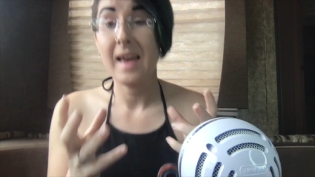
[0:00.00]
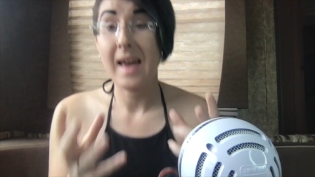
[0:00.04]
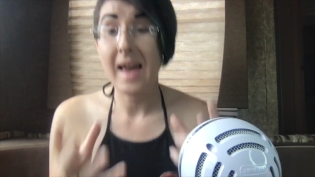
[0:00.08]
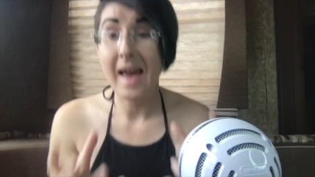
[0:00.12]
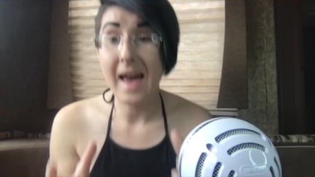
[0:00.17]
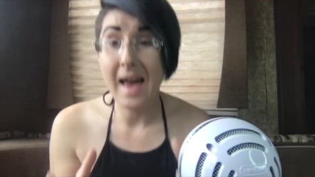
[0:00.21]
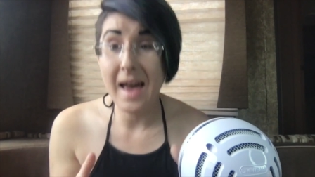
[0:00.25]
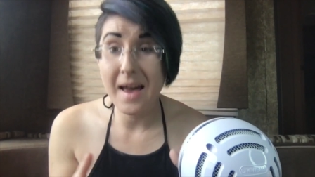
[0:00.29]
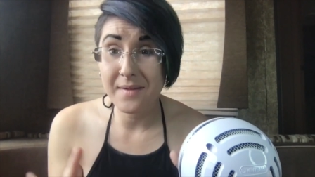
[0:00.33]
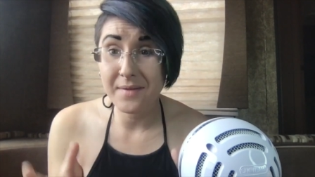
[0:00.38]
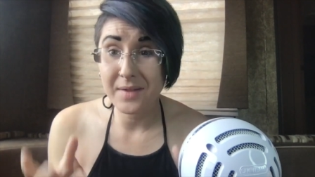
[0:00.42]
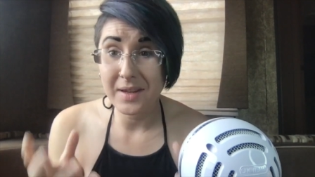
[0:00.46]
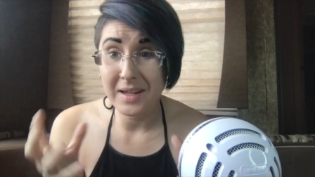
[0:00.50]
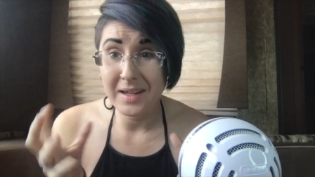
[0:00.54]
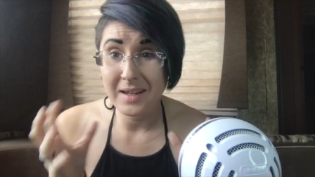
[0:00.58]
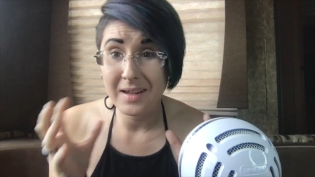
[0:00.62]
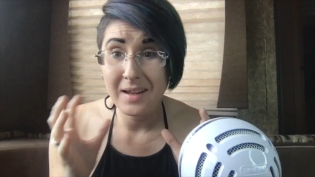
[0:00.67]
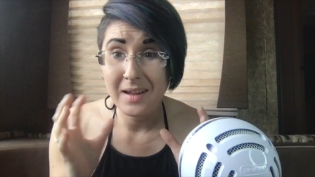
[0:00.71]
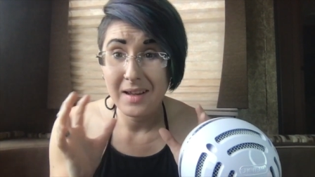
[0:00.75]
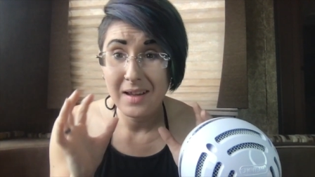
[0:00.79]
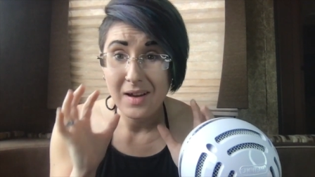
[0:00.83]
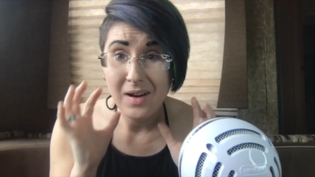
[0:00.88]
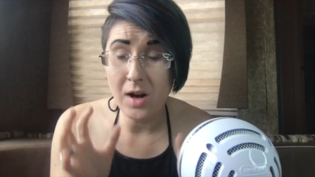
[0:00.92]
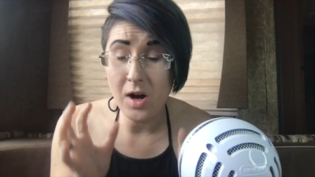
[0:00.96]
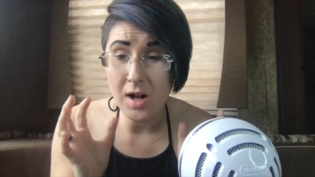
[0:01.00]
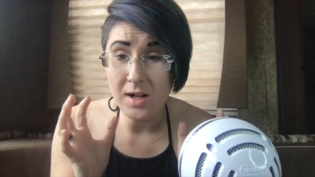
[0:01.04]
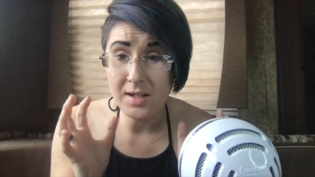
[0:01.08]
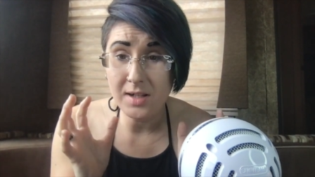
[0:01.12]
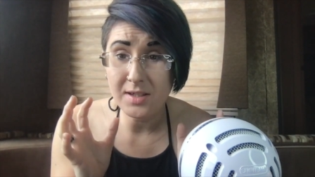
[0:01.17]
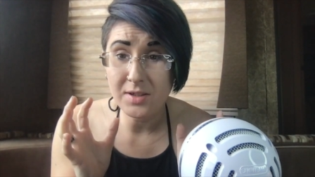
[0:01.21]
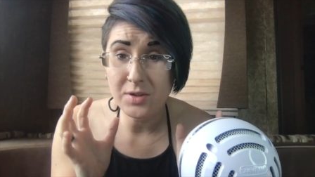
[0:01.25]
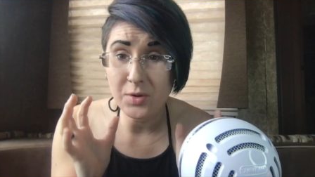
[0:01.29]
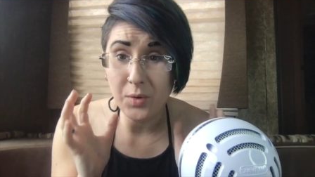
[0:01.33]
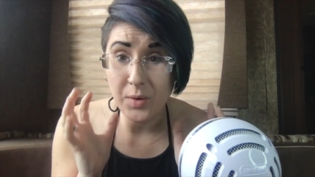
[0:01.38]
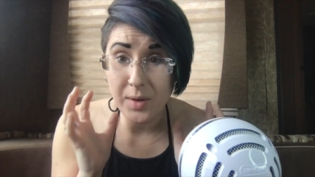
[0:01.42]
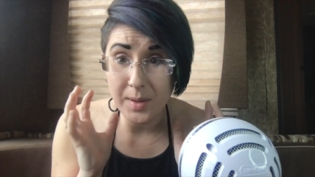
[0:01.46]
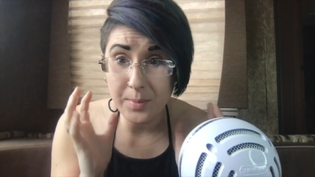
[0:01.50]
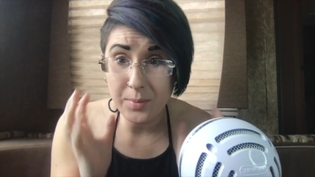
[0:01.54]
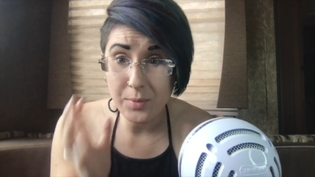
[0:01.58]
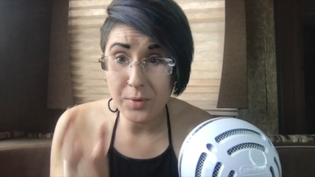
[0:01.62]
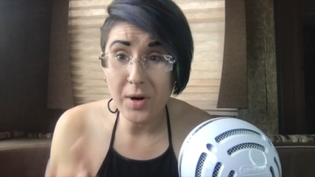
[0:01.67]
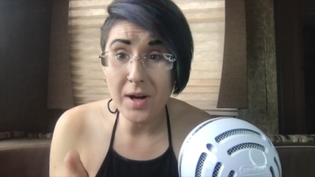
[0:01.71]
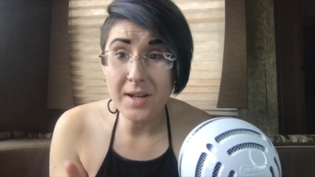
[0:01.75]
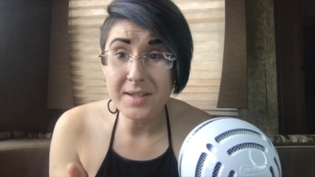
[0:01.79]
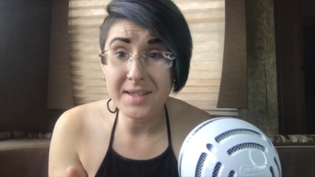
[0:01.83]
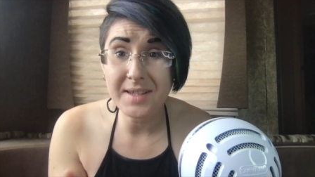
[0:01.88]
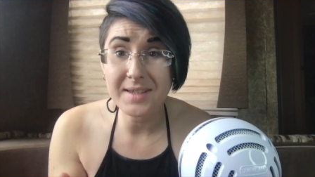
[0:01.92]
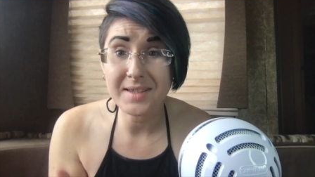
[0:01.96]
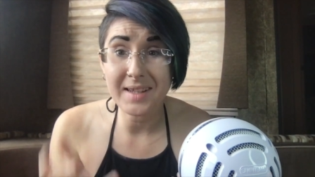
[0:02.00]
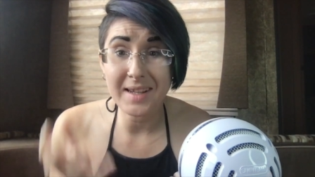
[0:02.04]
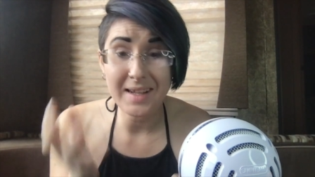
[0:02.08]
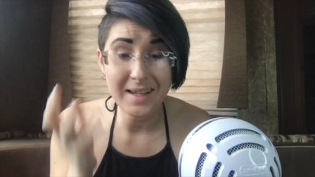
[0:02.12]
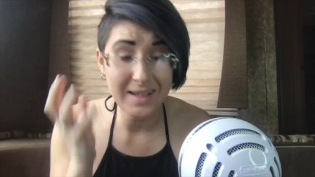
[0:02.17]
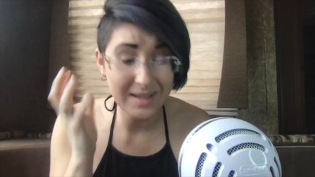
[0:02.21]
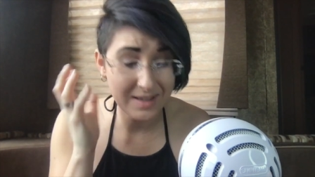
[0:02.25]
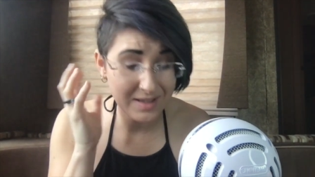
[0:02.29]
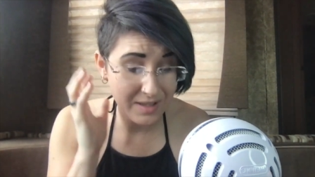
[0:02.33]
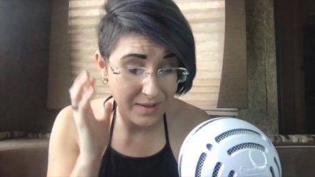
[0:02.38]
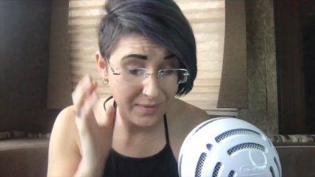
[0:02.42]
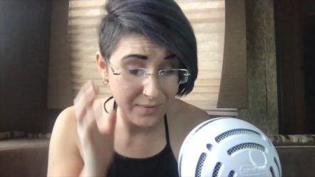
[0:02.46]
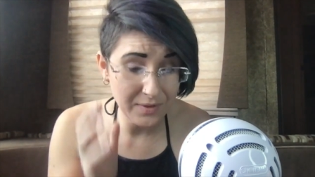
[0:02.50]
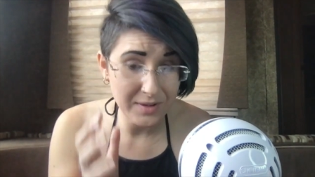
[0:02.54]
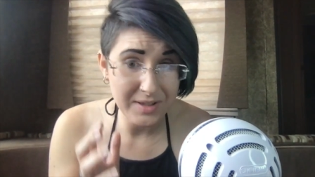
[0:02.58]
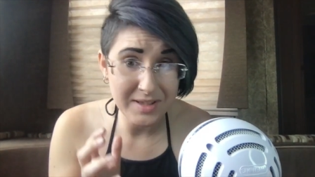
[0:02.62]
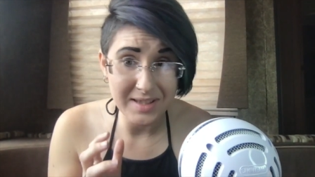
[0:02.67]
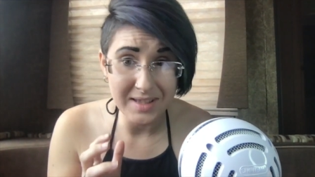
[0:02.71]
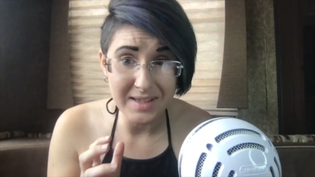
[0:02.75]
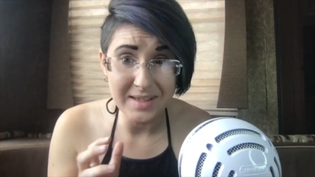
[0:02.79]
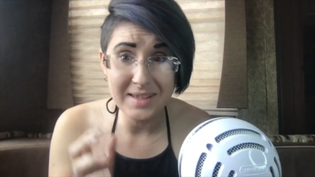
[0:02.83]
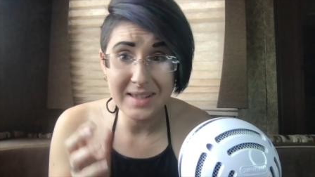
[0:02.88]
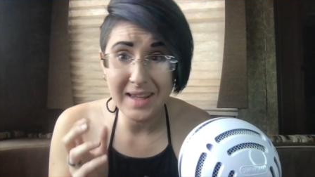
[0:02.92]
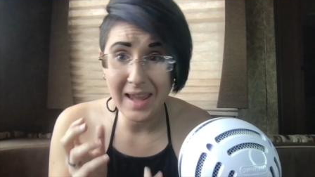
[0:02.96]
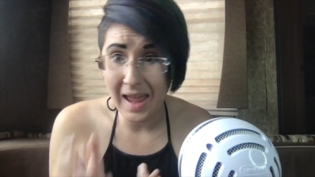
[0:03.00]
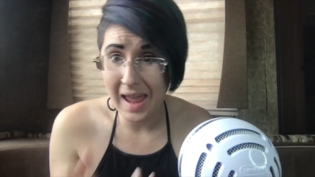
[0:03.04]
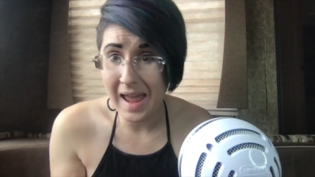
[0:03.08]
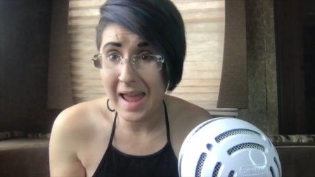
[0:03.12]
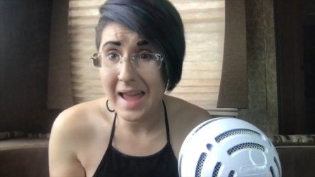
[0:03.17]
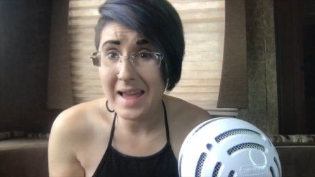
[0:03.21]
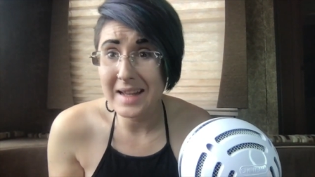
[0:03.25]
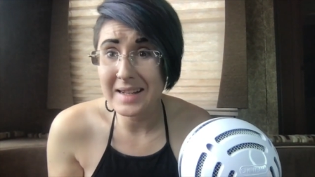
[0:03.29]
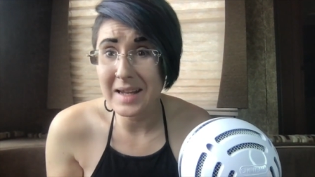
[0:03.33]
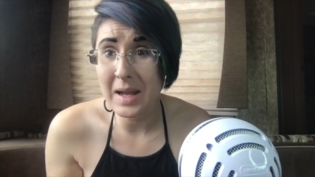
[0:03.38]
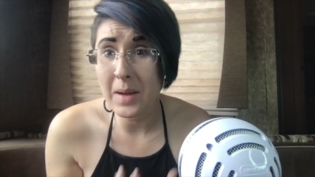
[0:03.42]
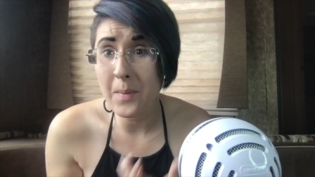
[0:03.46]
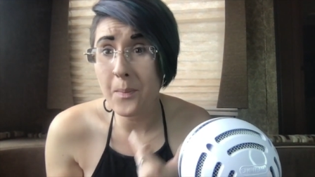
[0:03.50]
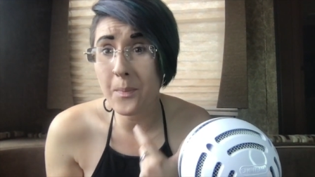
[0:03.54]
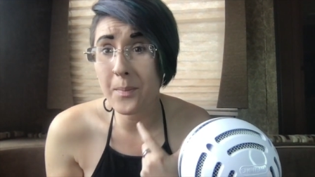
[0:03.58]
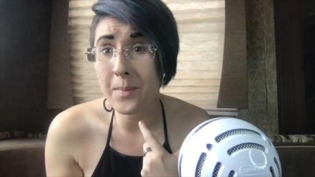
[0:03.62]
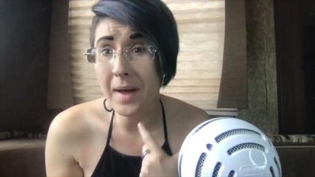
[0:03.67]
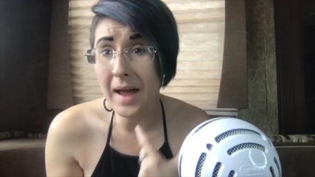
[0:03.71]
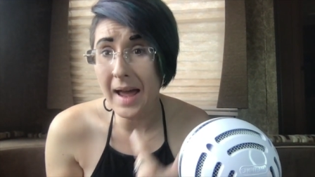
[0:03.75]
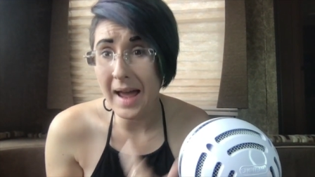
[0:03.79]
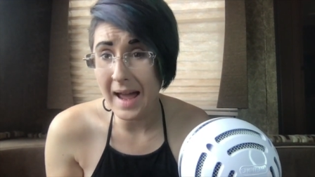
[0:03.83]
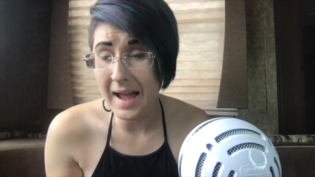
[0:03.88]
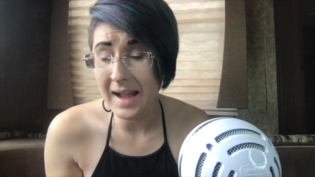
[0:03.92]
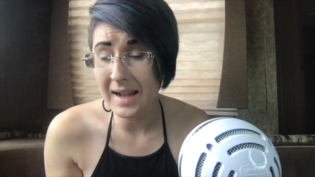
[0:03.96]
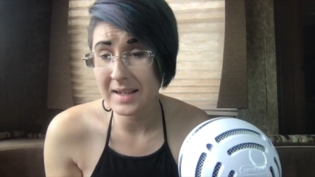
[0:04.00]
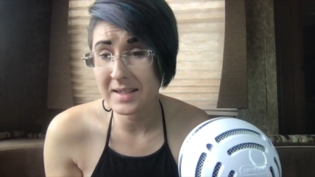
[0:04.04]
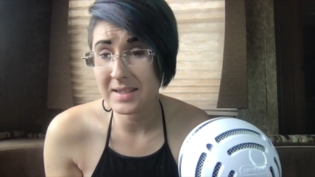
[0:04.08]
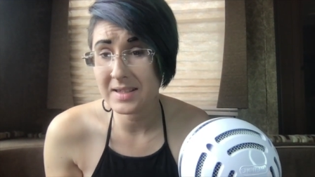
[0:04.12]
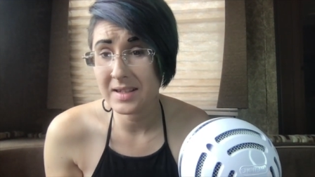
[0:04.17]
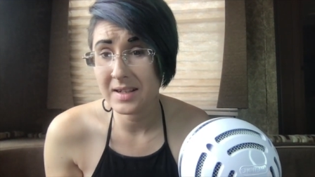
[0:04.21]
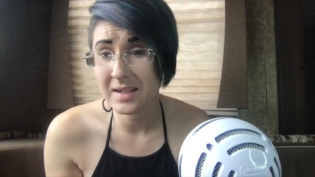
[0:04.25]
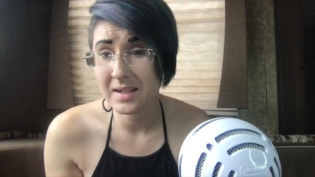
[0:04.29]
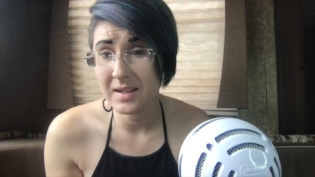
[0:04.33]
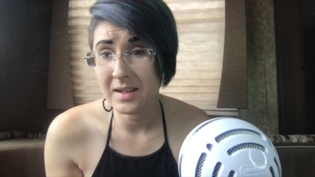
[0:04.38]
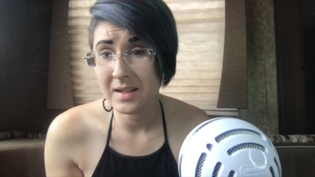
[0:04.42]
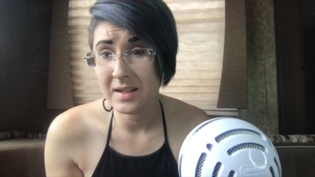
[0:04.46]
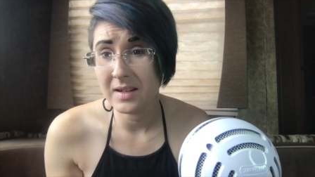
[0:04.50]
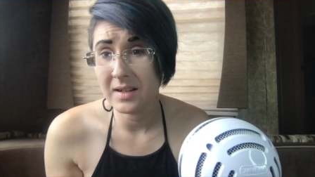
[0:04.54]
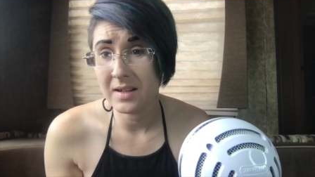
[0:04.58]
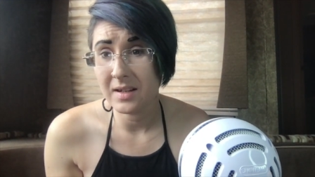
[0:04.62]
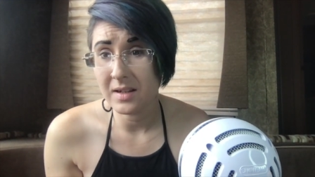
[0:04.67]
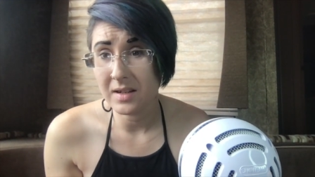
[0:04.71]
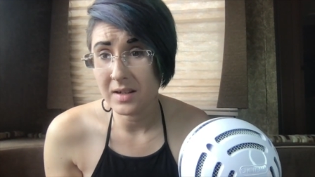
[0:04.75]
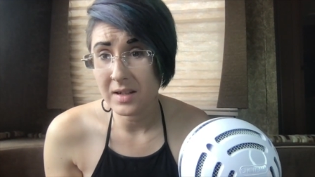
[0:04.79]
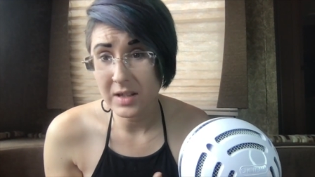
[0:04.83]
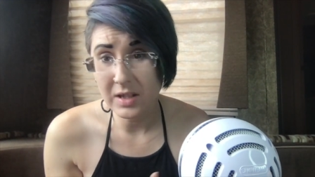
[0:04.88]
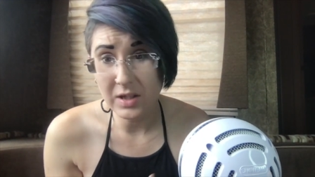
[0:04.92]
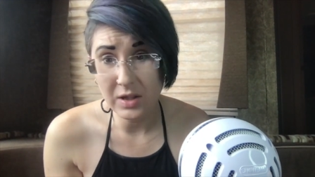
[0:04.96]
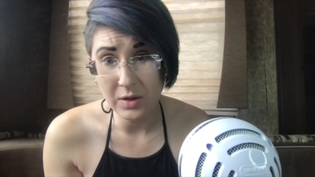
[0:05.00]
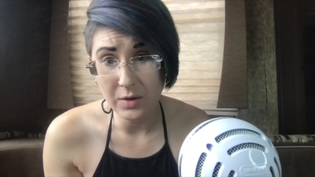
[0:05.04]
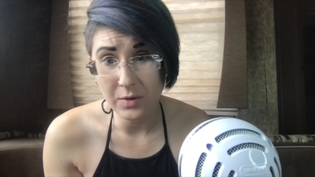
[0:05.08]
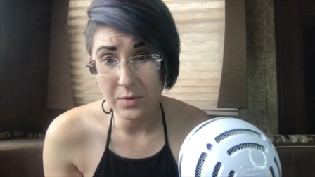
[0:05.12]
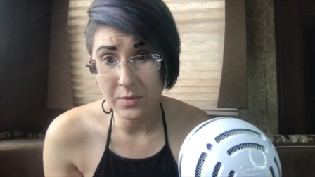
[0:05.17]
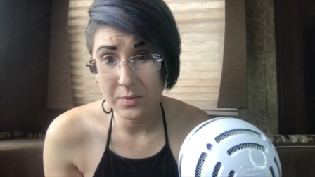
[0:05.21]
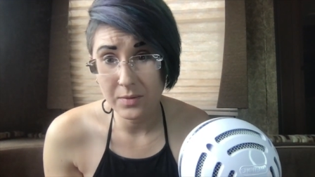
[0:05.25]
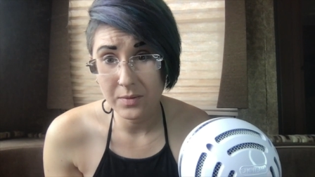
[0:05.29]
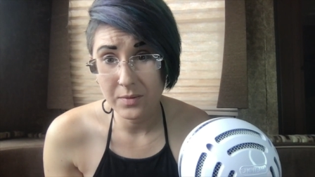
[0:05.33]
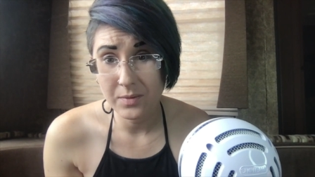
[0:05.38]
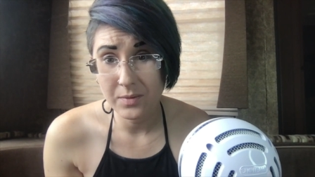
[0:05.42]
having auditory processing differences can impact you.